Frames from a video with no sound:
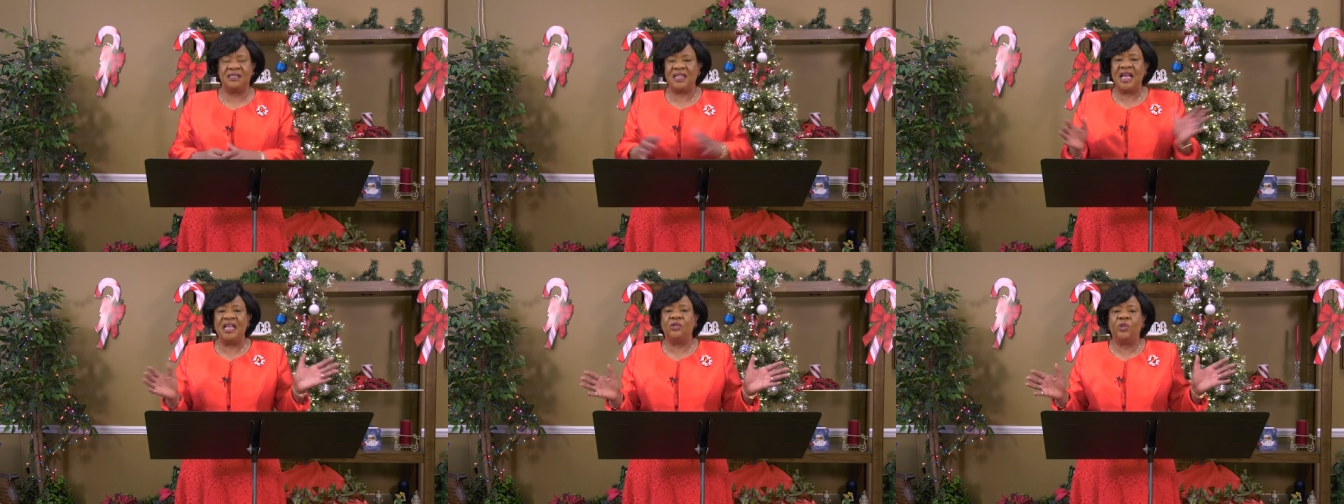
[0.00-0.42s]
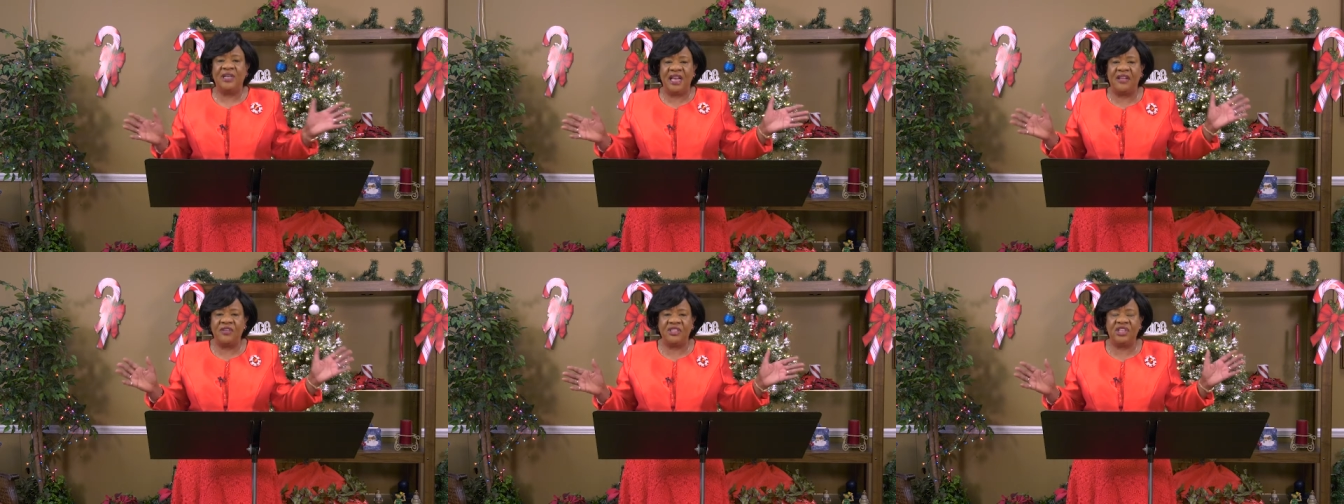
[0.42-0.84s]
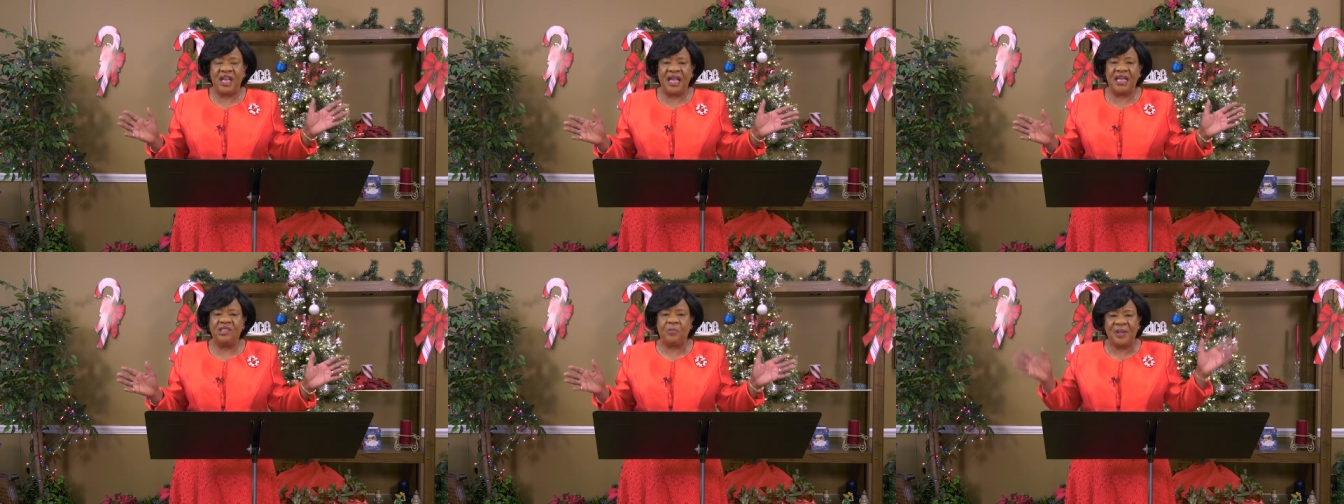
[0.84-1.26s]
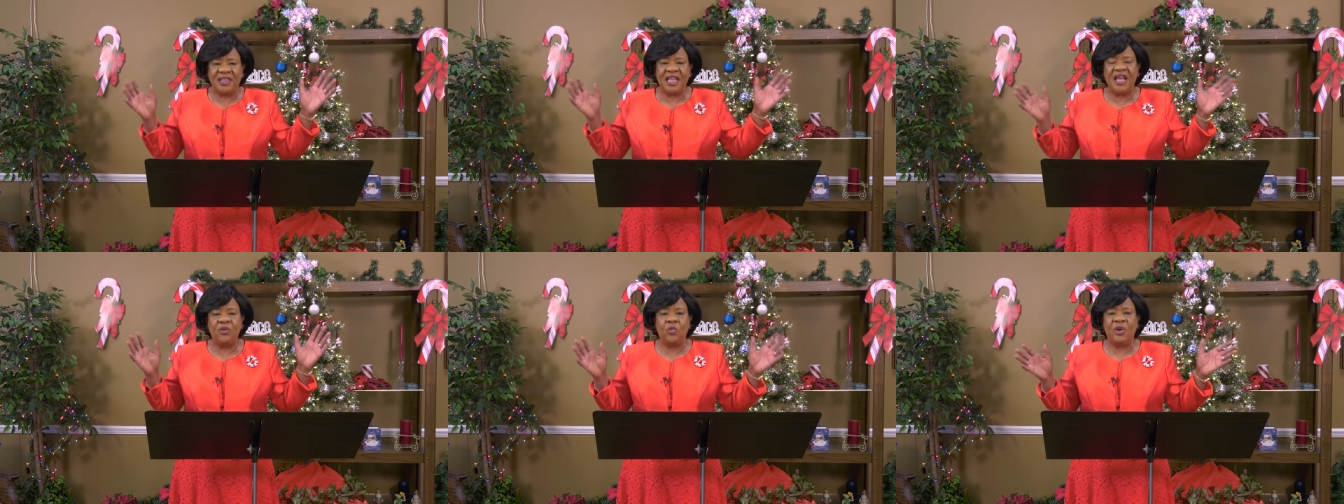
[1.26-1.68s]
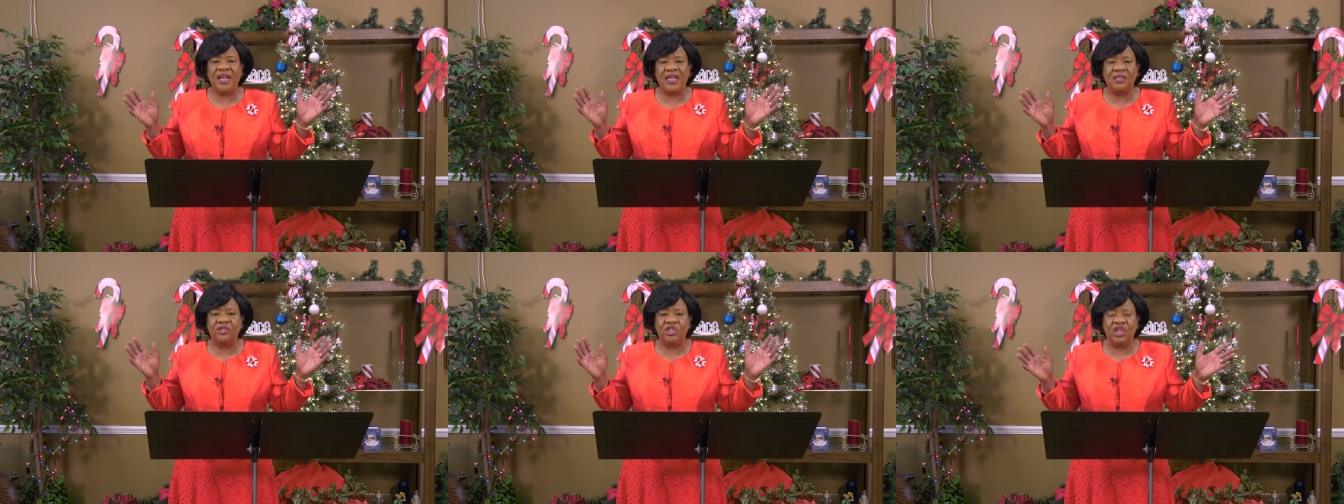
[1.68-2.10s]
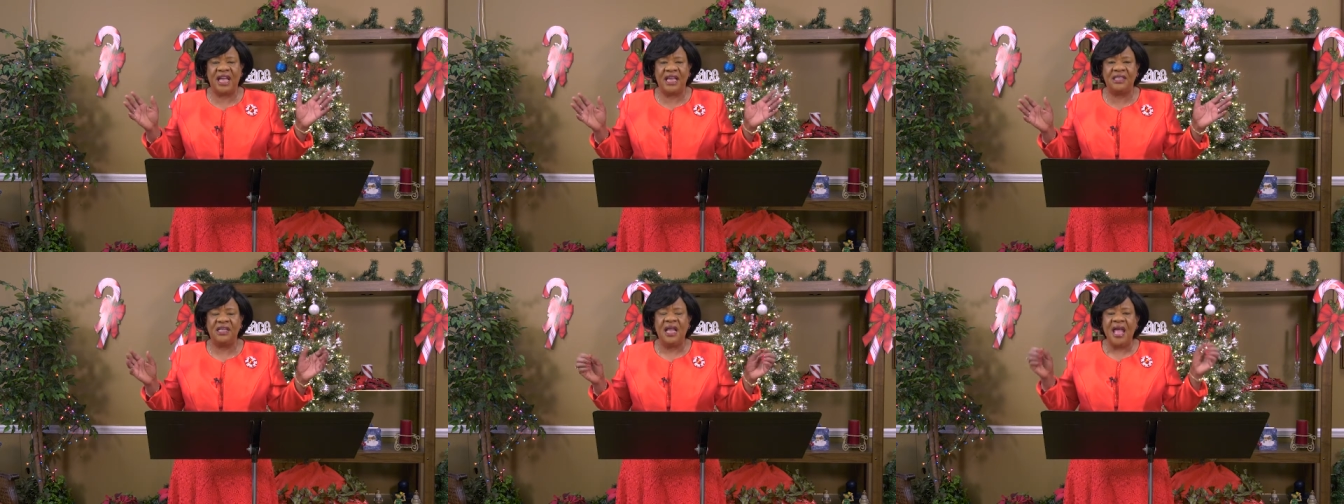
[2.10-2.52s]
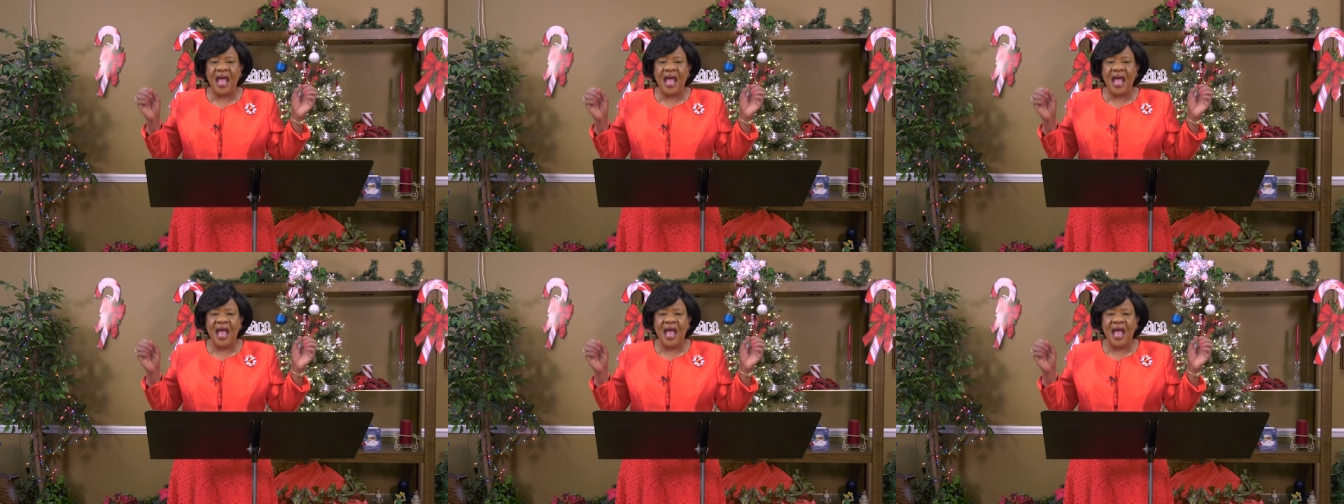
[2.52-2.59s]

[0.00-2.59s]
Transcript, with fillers: Things will never change, but they will change.